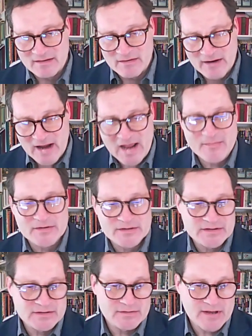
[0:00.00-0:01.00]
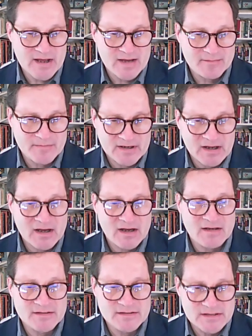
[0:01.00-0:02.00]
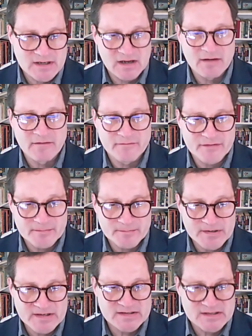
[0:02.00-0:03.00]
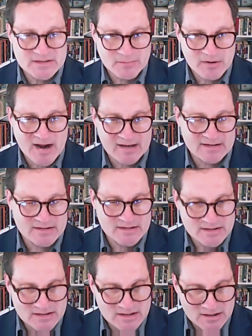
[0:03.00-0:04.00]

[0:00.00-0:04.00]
they're able to do that because of the business practices,